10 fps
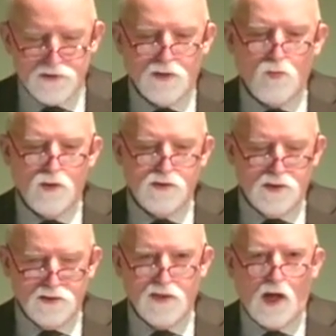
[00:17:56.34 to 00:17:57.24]
if someone
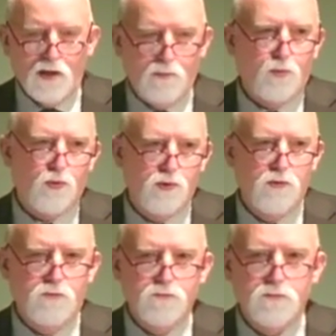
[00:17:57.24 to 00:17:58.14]
does not
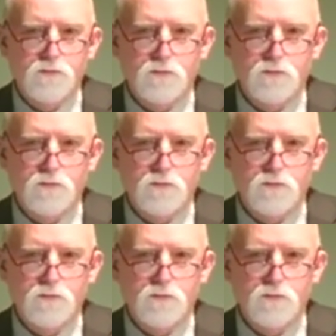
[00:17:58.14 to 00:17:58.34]
improve